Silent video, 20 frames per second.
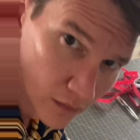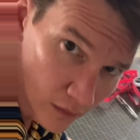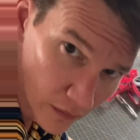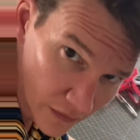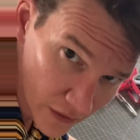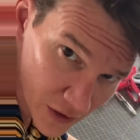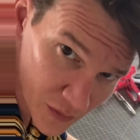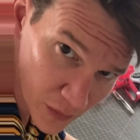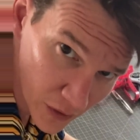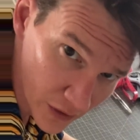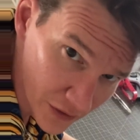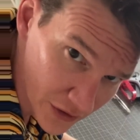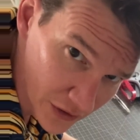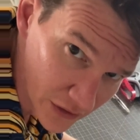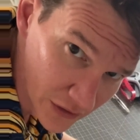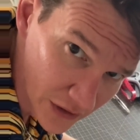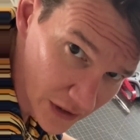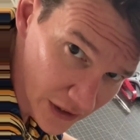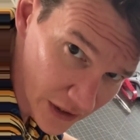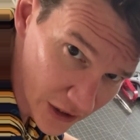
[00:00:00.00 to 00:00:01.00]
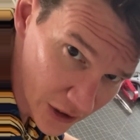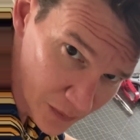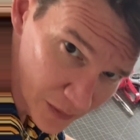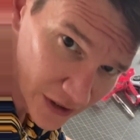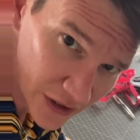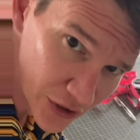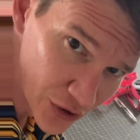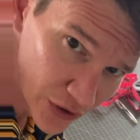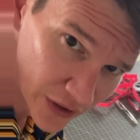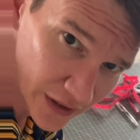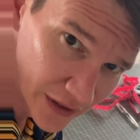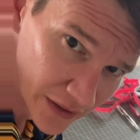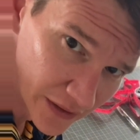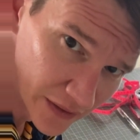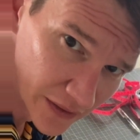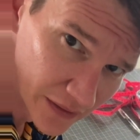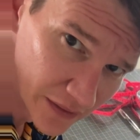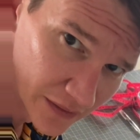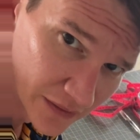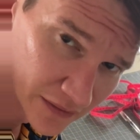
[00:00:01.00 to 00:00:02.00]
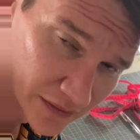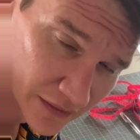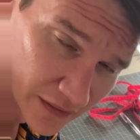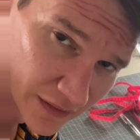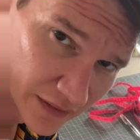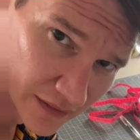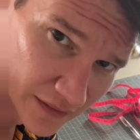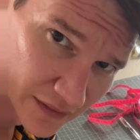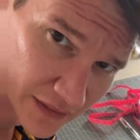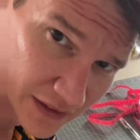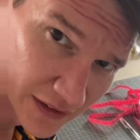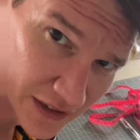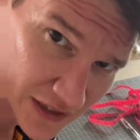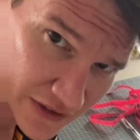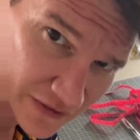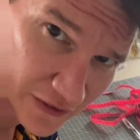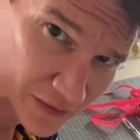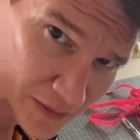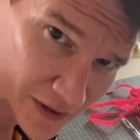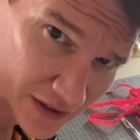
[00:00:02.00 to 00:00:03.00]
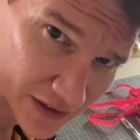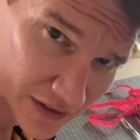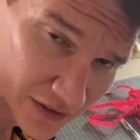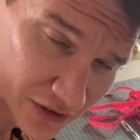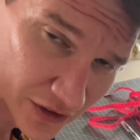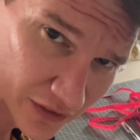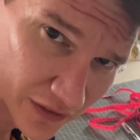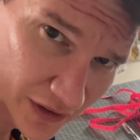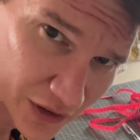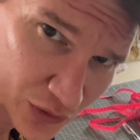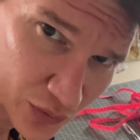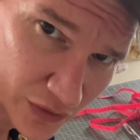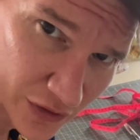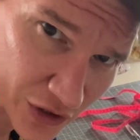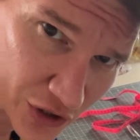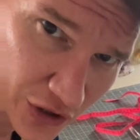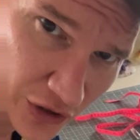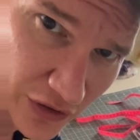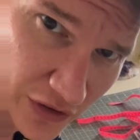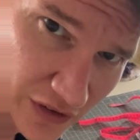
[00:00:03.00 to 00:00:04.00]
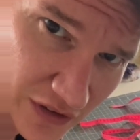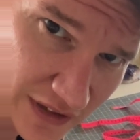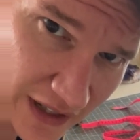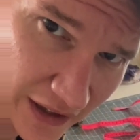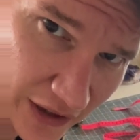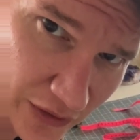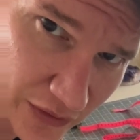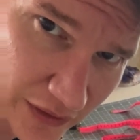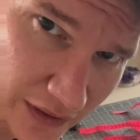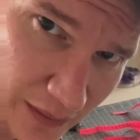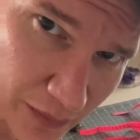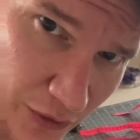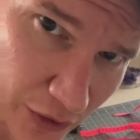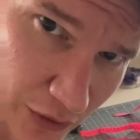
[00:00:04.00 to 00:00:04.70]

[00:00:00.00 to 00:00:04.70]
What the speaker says: This part's a little bit tricky, or it is for me, so I just want to show you exactly what I'm